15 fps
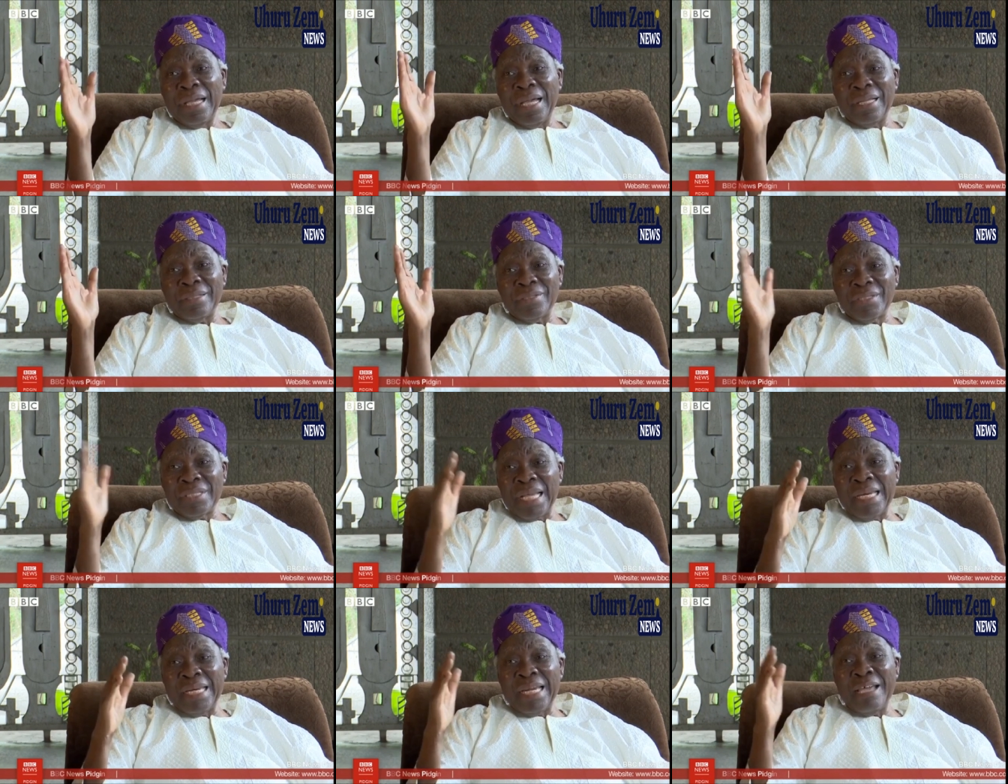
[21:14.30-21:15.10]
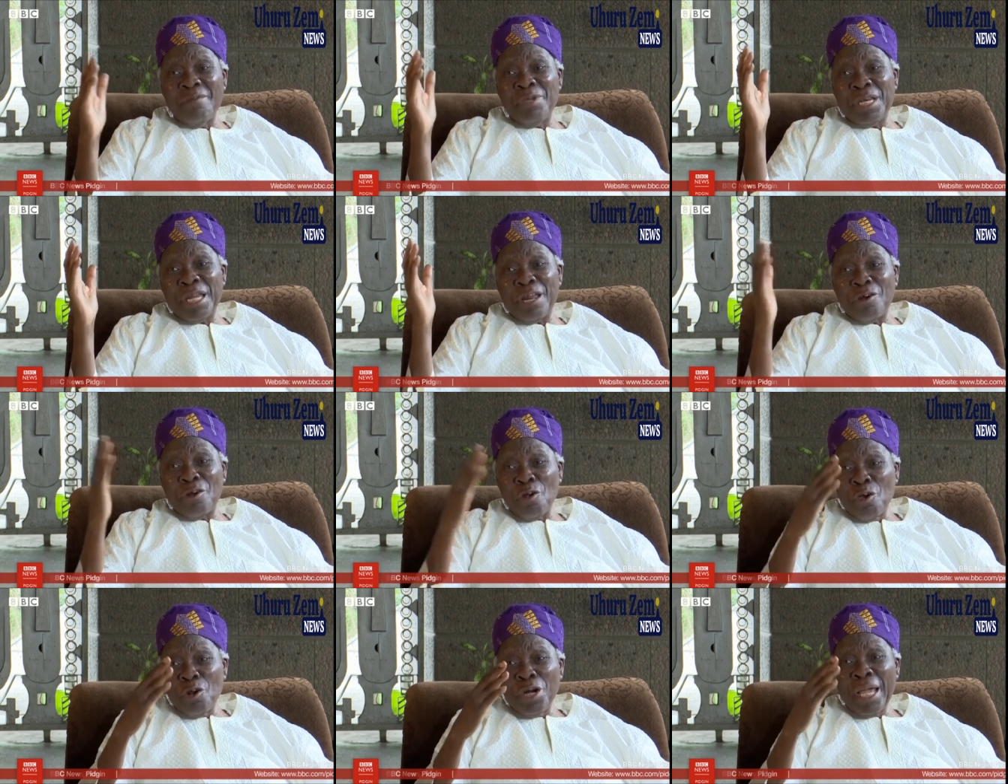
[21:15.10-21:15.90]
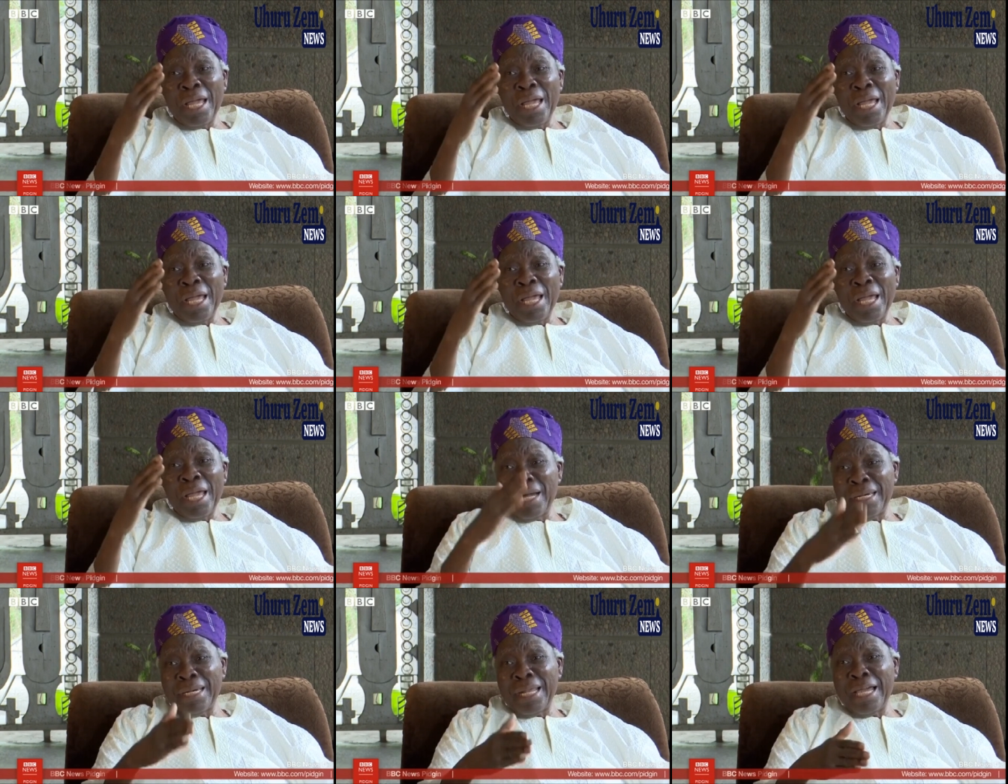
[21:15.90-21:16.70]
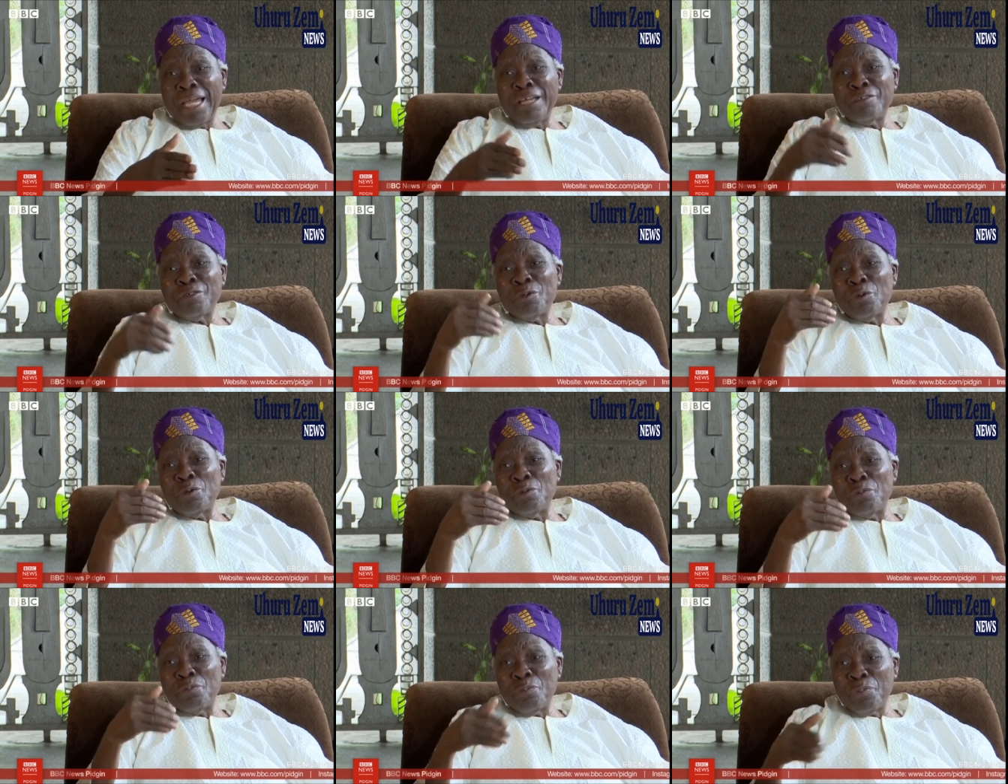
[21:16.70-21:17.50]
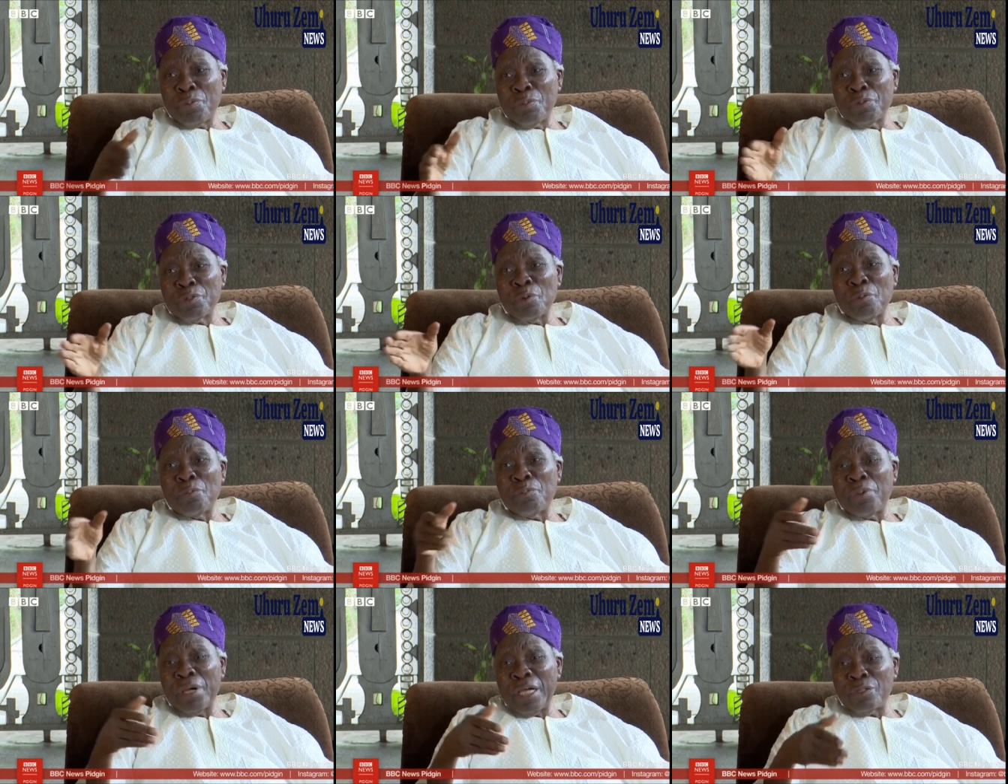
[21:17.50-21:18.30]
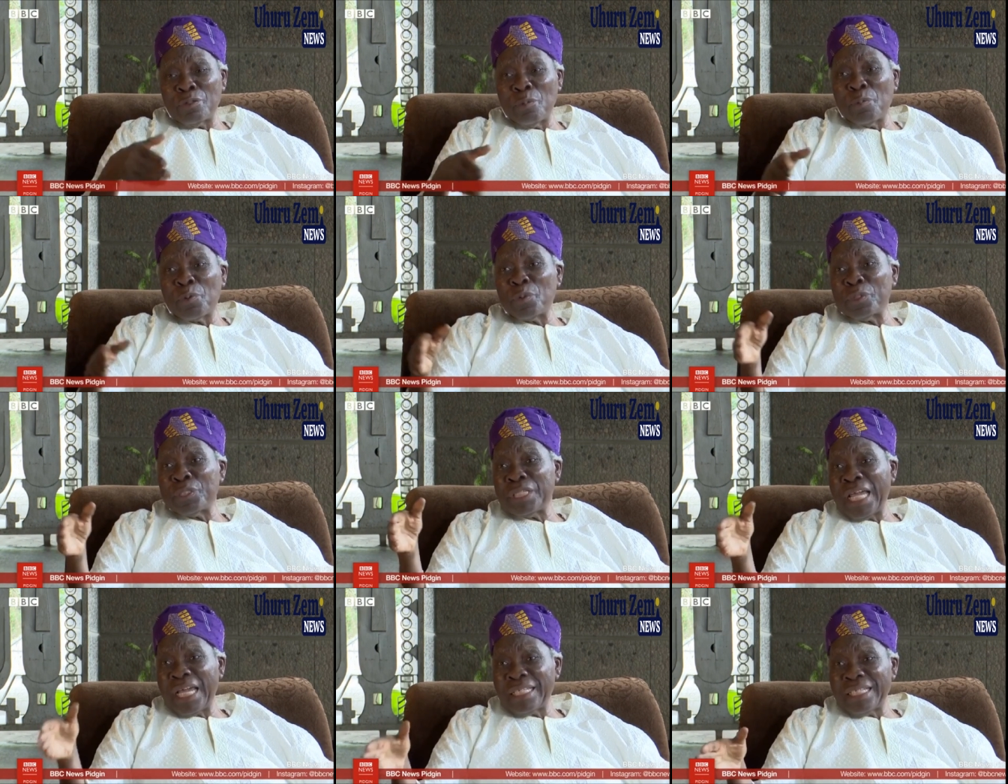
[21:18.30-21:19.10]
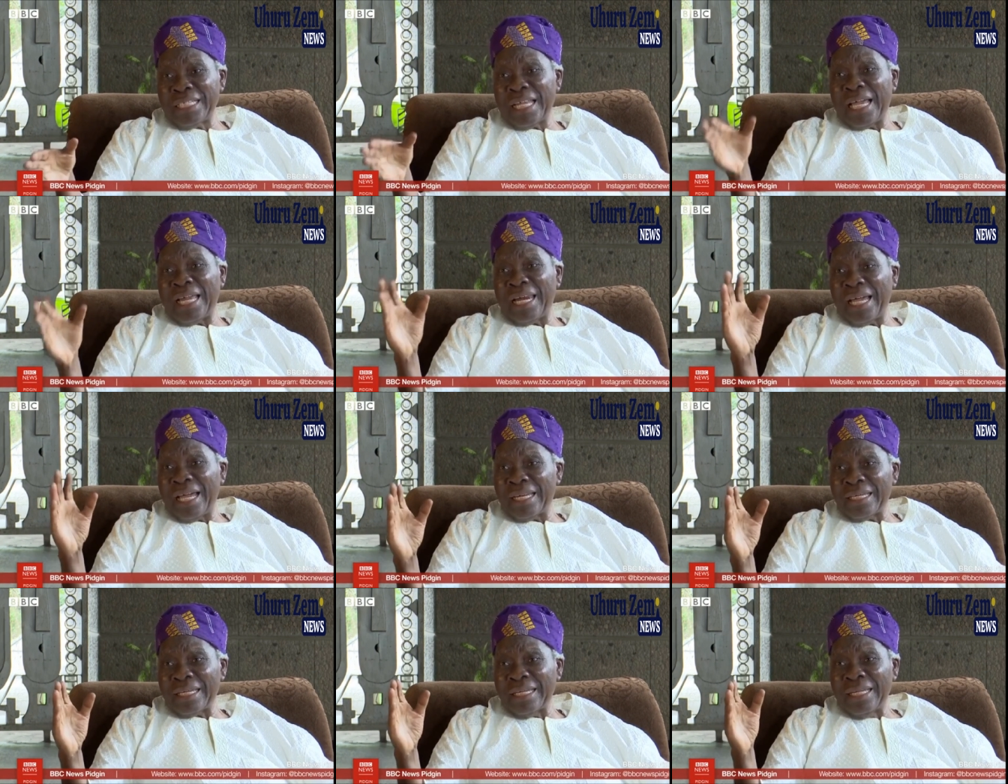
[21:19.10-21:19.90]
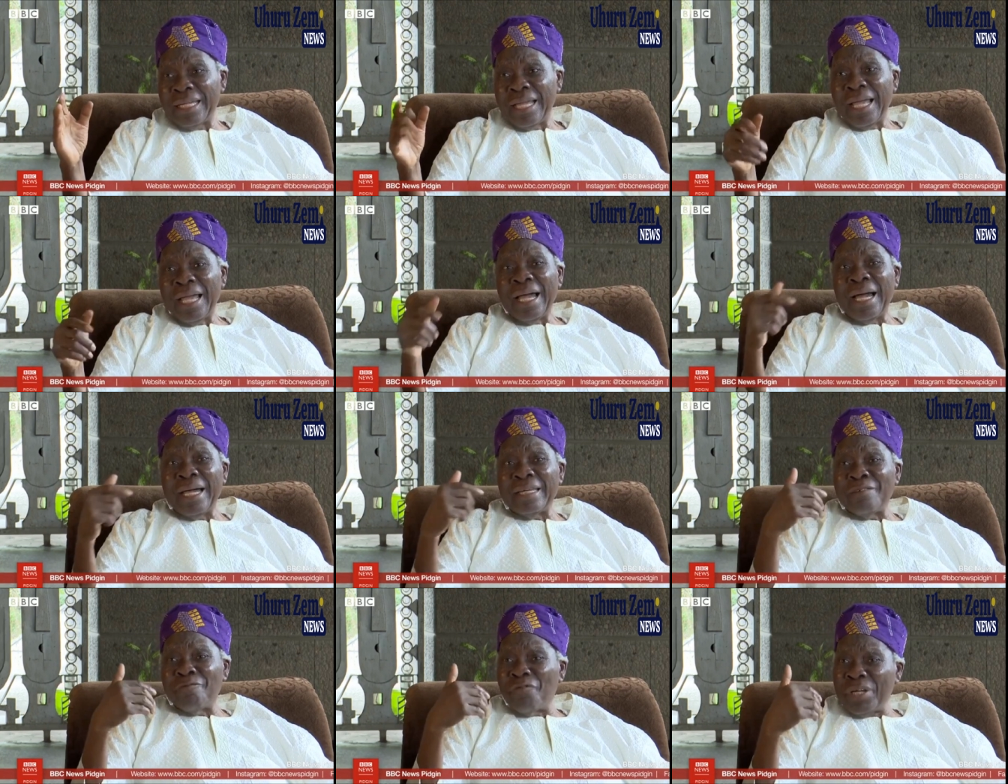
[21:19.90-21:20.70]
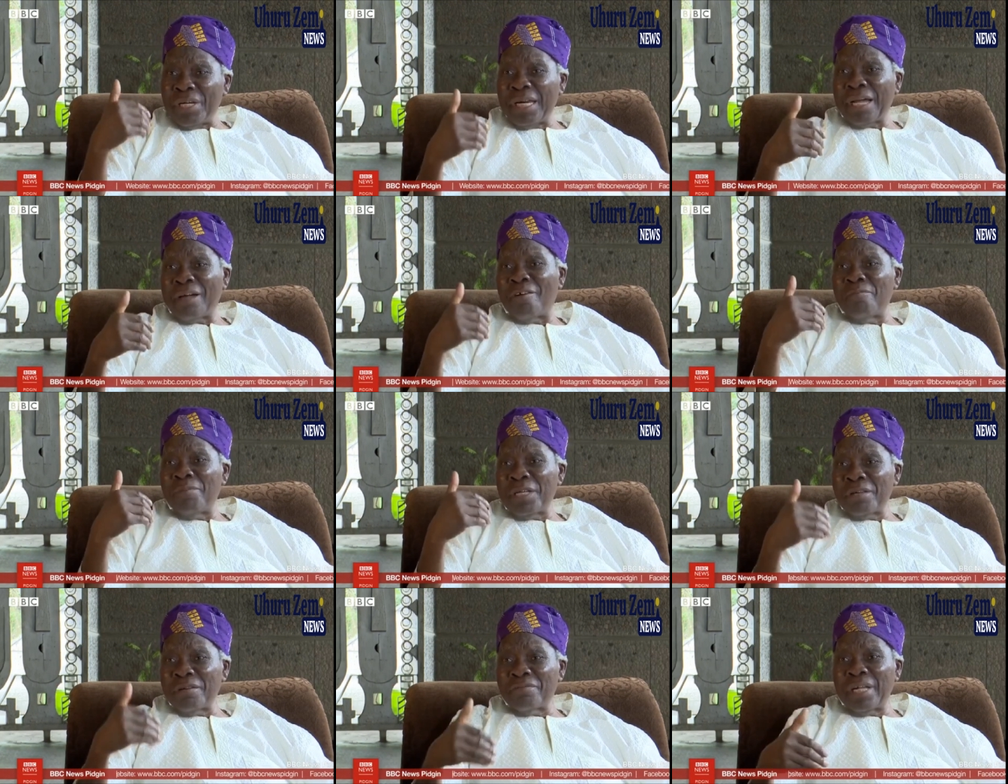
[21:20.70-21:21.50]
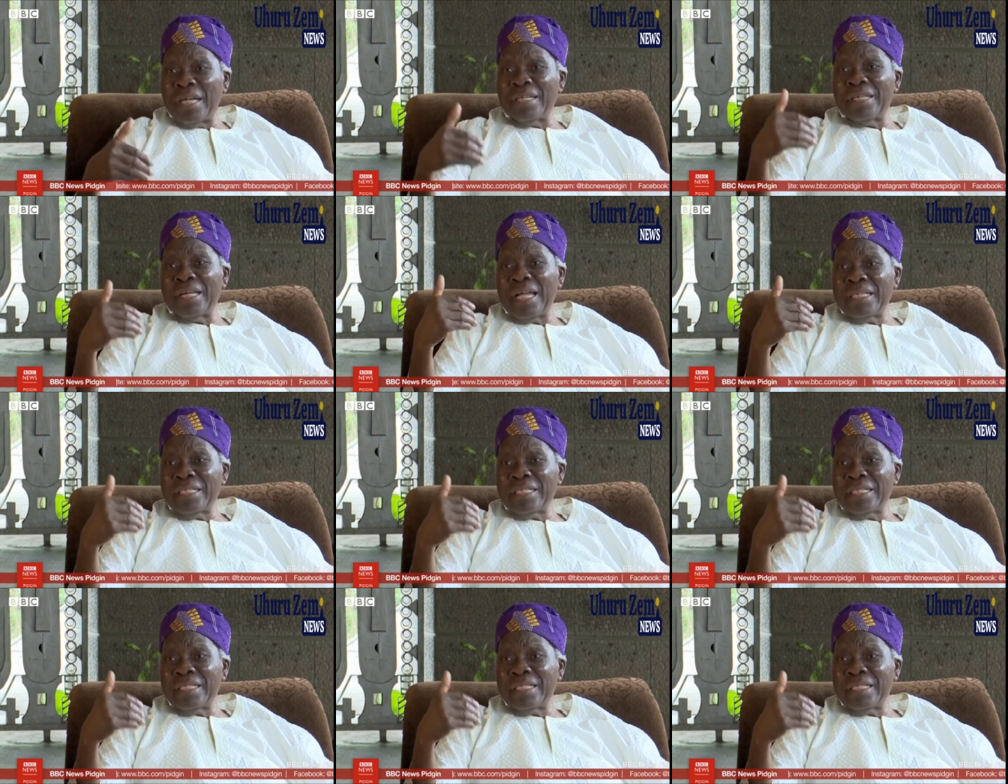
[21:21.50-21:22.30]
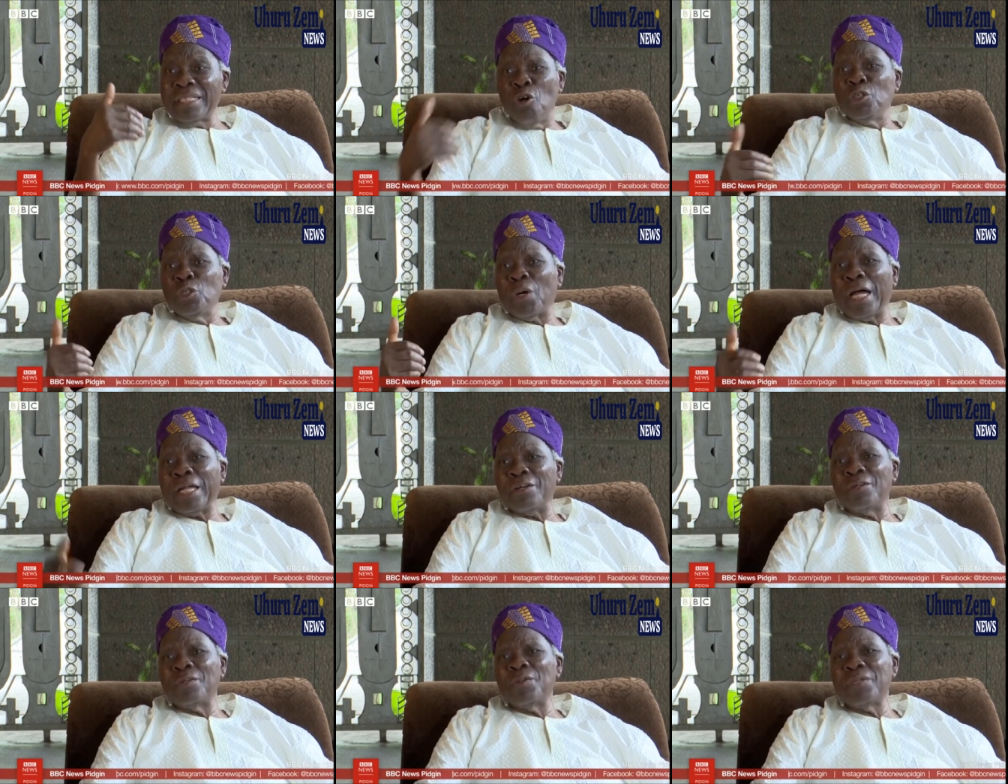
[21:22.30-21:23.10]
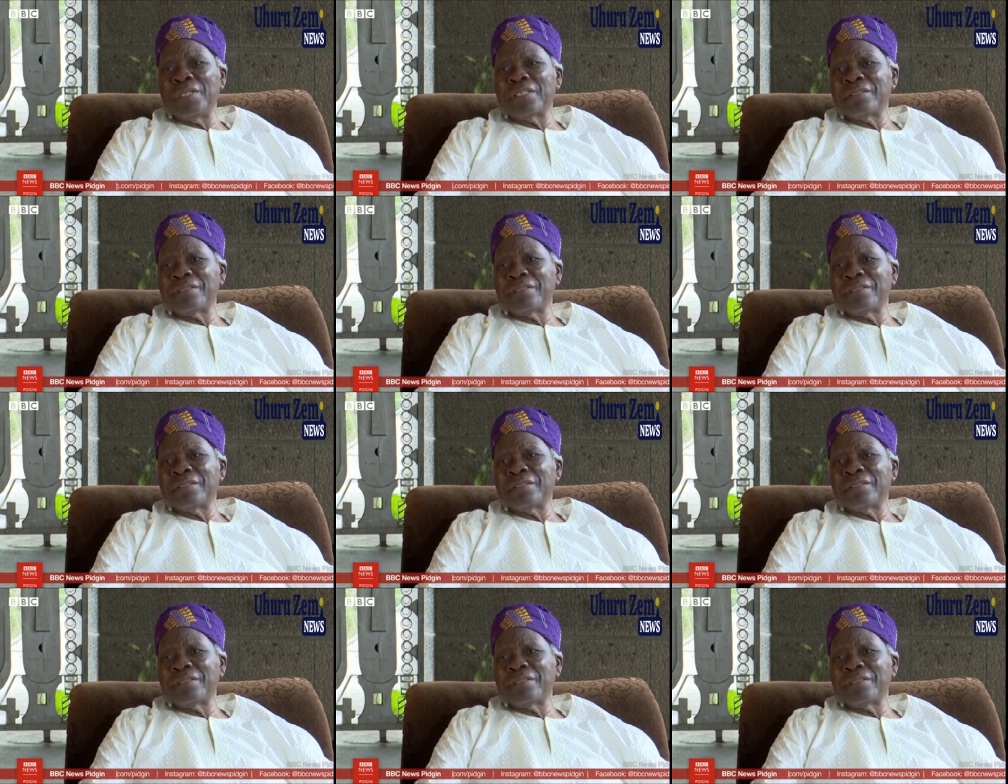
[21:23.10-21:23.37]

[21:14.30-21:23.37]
and send them in an orderly manner to, to, uh, to protect their land. And the federal government of Nigeria is saying, no, you cannot do it.